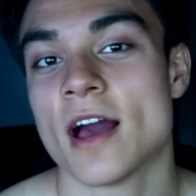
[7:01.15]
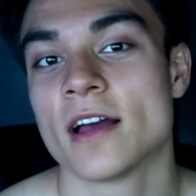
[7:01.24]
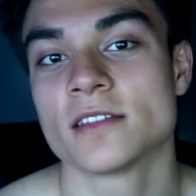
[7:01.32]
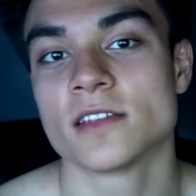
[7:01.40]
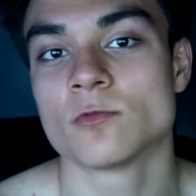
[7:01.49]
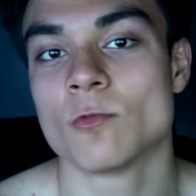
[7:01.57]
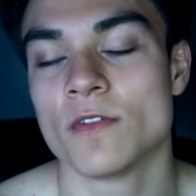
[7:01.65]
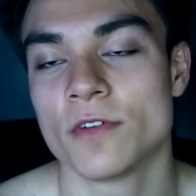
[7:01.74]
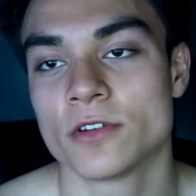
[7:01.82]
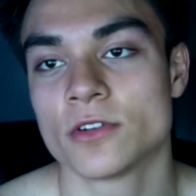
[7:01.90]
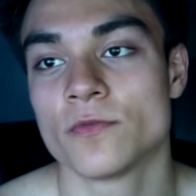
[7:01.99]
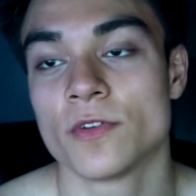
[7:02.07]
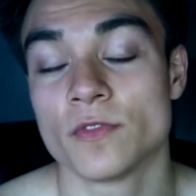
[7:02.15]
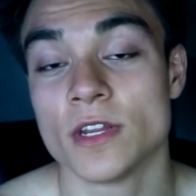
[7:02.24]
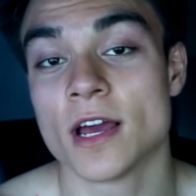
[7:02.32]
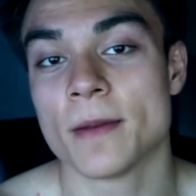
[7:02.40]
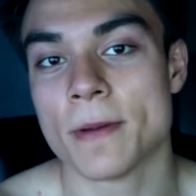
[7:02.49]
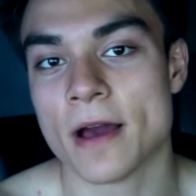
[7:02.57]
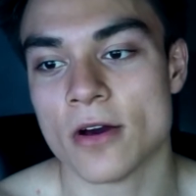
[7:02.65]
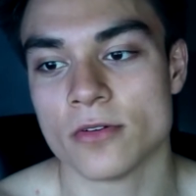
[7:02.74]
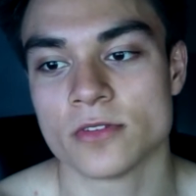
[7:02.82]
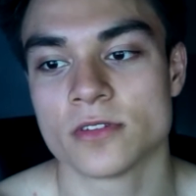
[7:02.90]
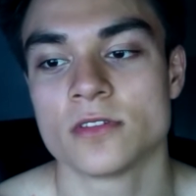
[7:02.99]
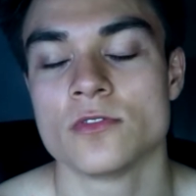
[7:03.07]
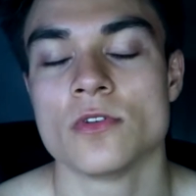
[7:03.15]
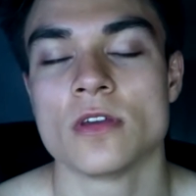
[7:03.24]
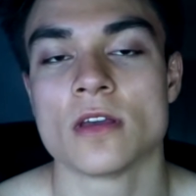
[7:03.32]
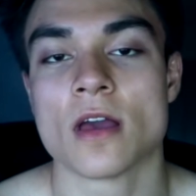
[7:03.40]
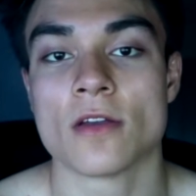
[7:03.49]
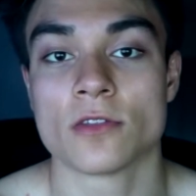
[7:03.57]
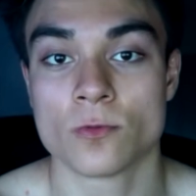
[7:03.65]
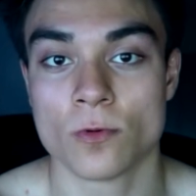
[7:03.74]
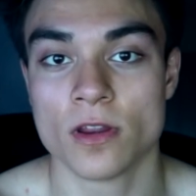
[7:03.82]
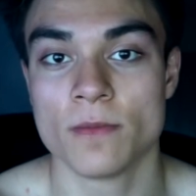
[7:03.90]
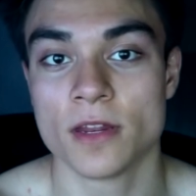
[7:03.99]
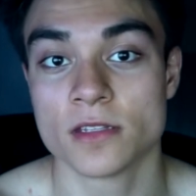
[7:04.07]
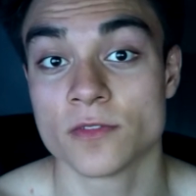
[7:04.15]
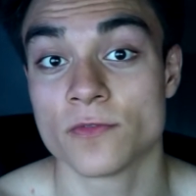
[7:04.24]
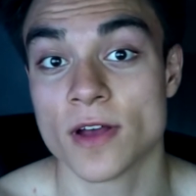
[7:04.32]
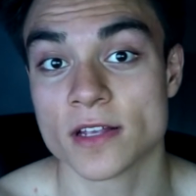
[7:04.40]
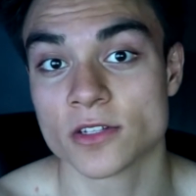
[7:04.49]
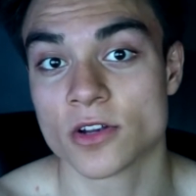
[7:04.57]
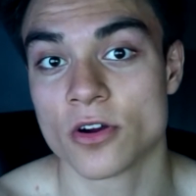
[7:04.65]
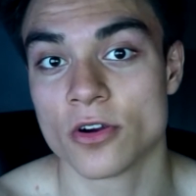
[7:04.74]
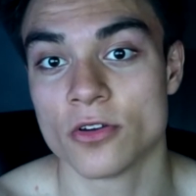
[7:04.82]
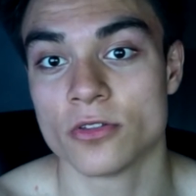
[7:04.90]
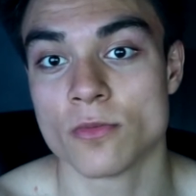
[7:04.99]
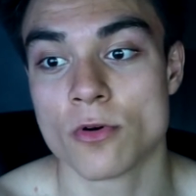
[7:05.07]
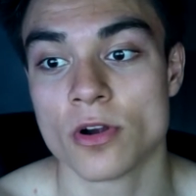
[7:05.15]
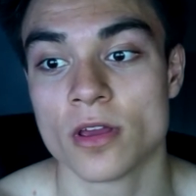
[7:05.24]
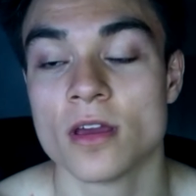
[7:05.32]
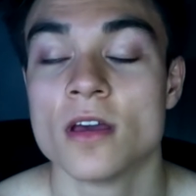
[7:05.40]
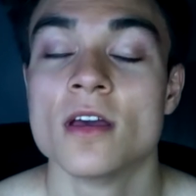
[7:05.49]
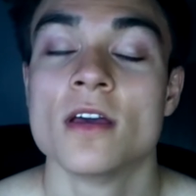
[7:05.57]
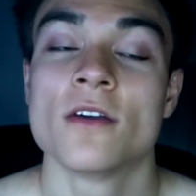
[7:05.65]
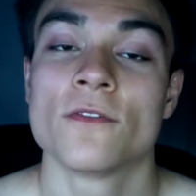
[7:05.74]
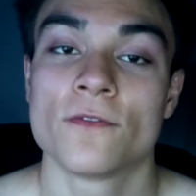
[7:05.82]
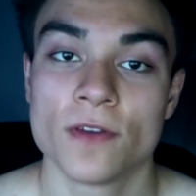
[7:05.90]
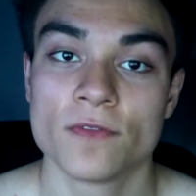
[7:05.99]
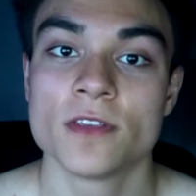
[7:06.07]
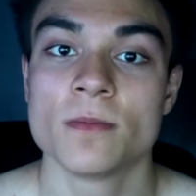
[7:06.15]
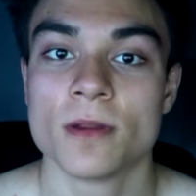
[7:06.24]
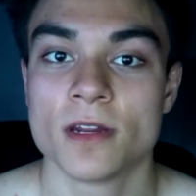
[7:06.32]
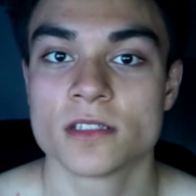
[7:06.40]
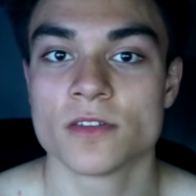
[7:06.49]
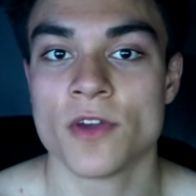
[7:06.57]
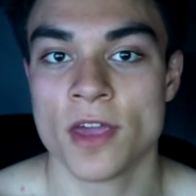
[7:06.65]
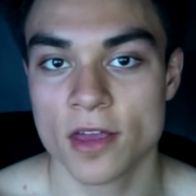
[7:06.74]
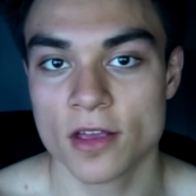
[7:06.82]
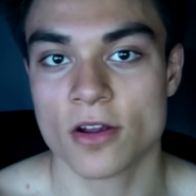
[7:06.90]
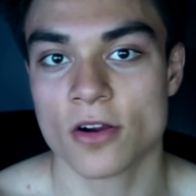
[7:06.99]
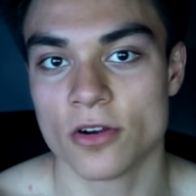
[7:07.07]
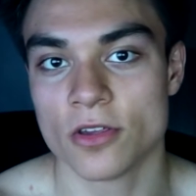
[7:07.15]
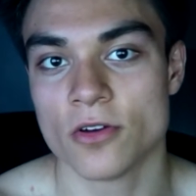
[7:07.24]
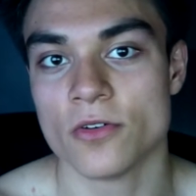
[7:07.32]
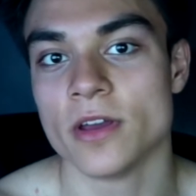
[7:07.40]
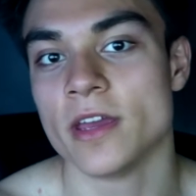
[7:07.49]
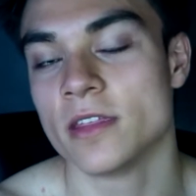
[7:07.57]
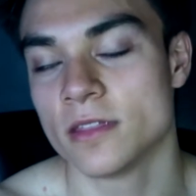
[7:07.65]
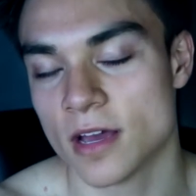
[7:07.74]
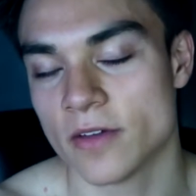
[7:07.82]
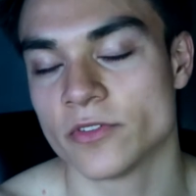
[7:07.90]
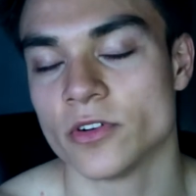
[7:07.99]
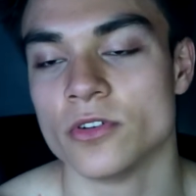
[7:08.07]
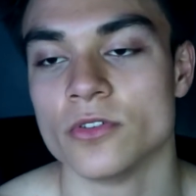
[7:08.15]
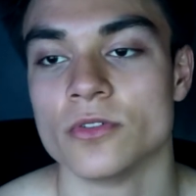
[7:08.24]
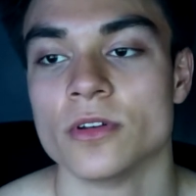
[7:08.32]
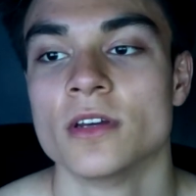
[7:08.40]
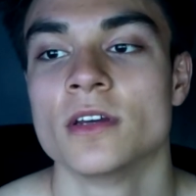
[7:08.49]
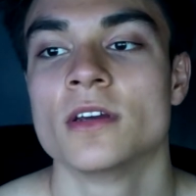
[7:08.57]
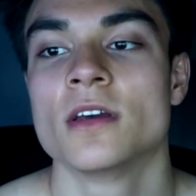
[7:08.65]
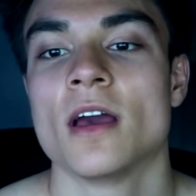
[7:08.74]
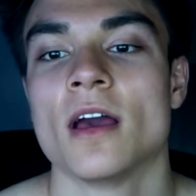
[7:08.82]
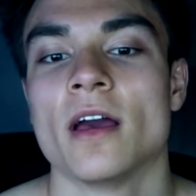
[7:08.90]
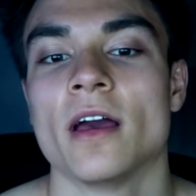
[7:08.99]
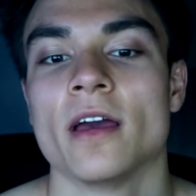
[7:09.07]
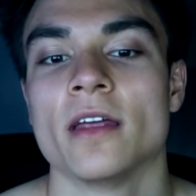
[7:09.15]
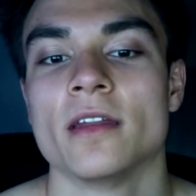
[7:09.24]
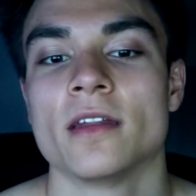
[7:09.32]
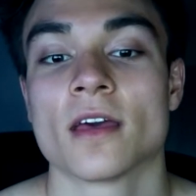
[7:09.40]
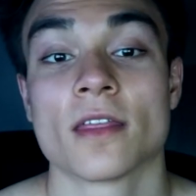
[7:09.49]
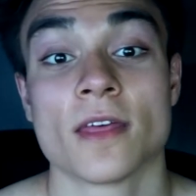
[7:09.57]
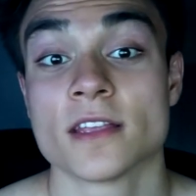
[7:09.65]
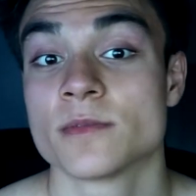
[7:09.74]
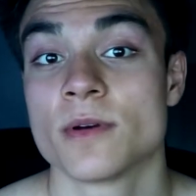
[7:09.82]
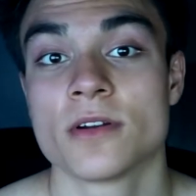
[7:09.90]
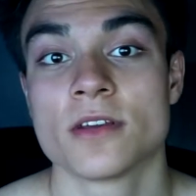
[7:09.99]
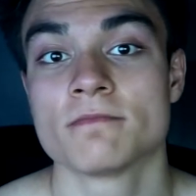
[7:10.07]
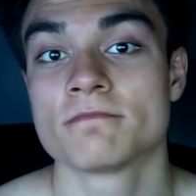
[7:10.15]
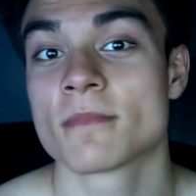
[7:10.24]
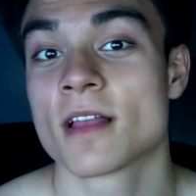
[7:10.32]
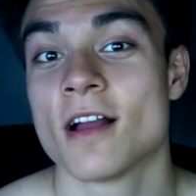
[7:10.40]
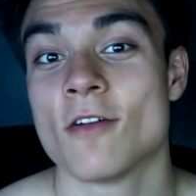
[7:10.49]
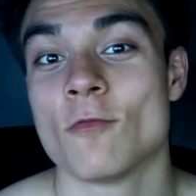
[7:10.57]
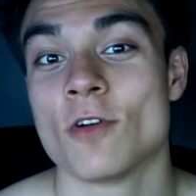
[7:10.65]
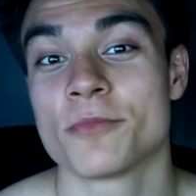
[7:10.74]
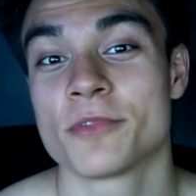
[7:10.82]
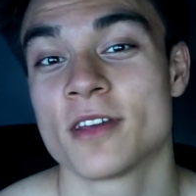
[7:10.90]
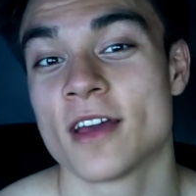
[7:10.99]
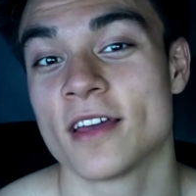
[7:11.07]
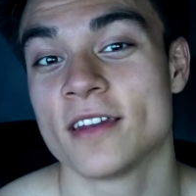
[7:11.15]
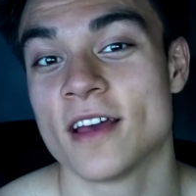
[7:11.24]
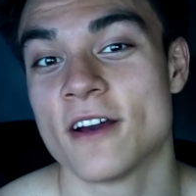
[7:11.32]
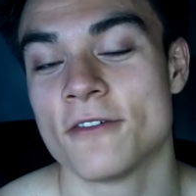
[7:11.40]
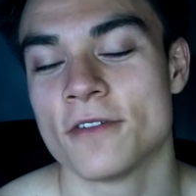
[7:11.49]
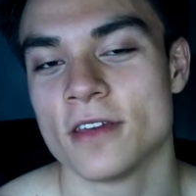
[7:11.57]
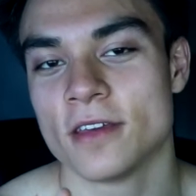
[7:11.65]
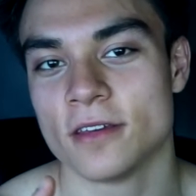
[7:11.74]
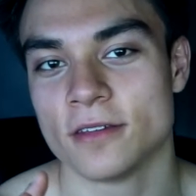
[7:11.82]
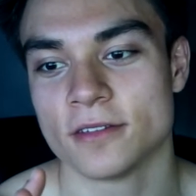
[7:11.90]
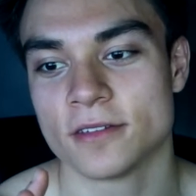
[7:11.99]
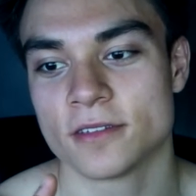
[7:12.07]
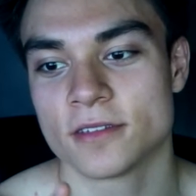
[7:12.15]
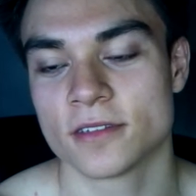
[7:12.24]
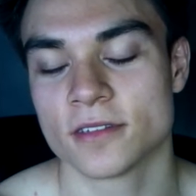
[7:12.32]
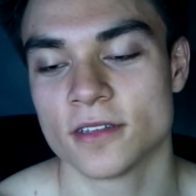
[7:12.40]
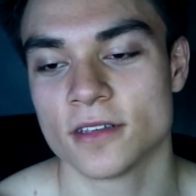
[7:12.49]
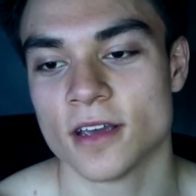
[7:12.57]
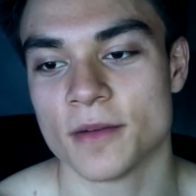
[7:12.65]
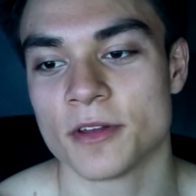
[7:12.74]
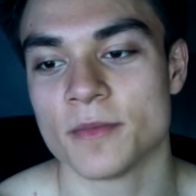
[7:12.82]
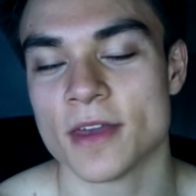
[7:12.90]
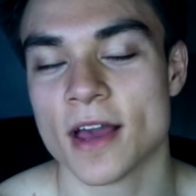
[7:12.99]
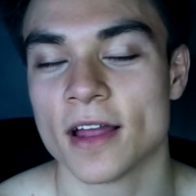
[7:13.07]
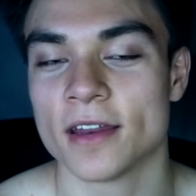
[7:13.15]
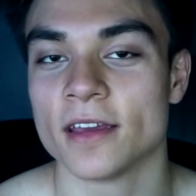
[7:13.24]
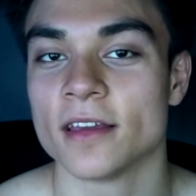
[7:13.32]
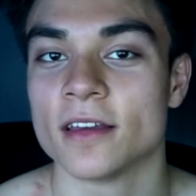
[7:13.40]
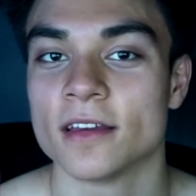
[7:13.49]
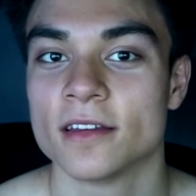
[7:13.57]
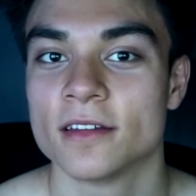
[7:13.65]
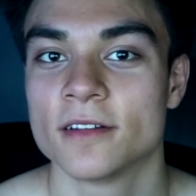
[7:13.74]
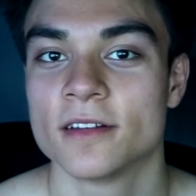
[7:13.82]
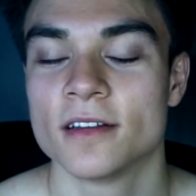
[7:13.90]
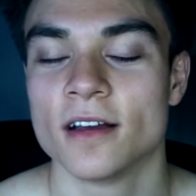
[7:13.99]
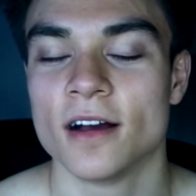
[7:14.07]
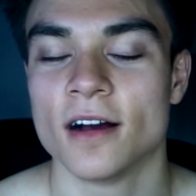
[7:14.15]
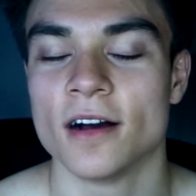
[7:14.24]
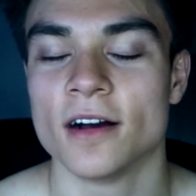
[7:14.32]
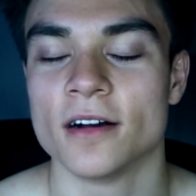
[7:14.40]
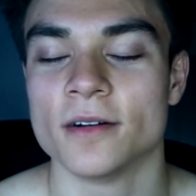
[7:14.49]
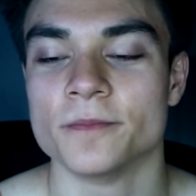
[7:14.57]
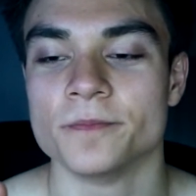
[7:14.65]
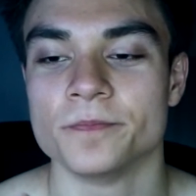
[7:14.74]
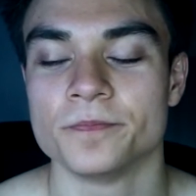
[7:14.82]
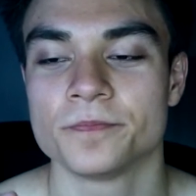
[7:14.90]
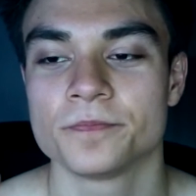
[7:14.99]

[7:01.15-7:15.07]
at is 159 pounds, doing 20 minutes of fasted cardio in the morning, 15 minutes of HIIT cardio in the afternoon, and that's about it. What I'm going to add now is I'm going to be adding um,